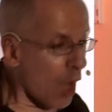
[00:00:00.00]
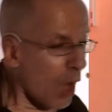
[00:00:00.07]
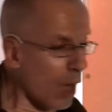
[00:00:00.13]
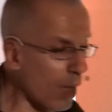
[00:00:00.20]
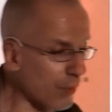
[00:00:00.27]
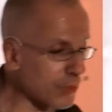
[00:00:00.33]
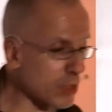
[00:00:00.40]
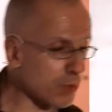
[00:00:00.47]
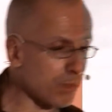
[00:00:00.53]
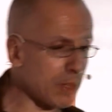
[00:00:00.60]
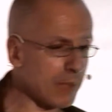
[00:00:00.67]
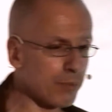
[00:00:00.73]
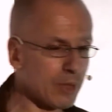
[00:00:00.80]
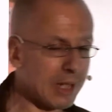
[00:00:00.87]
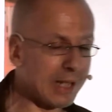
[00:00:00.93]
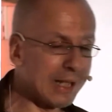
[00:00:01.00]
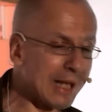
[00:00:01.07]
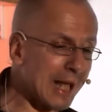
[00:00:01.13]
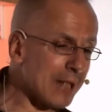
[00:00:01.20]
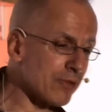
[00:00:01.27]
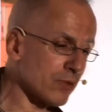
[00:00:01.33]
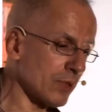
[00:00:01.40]
oh, these people are
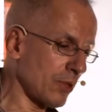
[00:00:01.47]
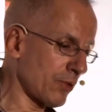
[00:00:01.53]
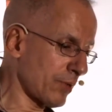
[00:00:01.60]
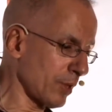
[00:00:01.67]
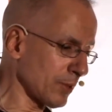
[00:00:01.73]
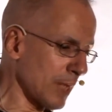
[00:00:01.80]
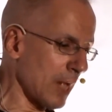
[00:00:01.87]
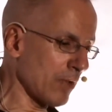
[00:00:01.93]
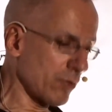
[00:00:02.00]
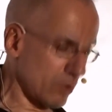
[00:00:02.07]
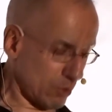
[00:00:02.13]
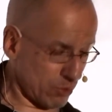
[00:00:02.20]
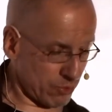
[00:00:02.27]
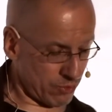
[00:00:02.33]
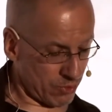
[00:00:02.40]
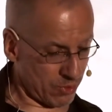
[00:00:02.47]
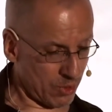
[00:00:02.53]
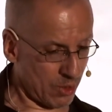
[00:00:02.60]
allegedly so dangerous